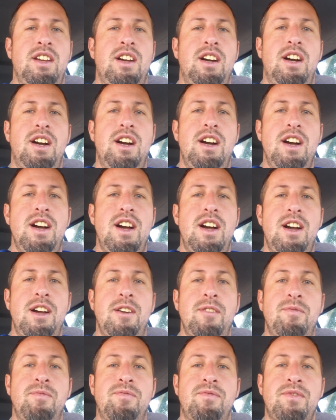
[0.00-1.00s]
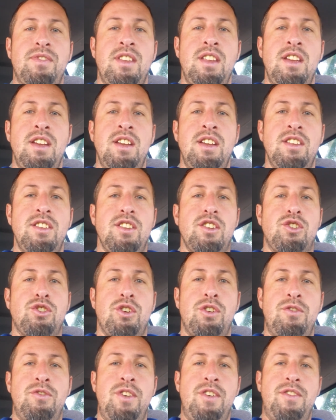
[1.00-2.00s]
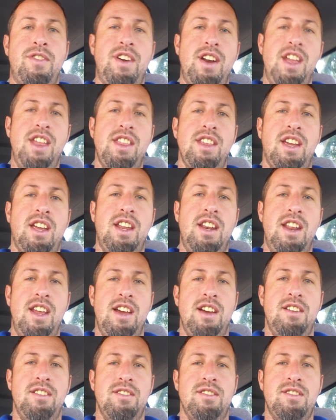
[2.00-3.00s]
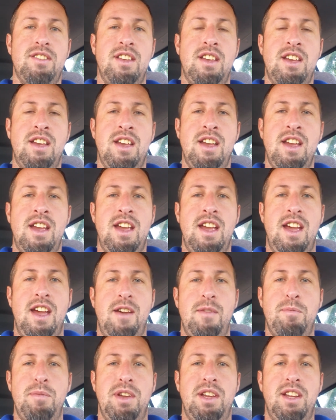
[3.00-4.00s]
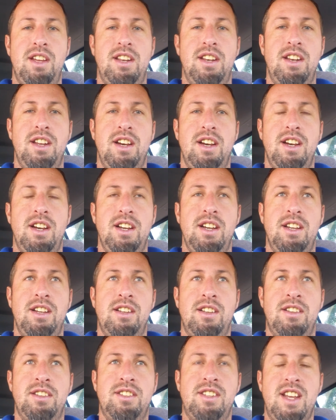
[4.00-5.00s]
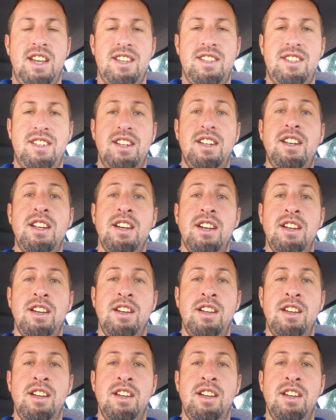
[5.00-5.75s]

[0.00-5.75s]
the Jordan River and the canals have been tested,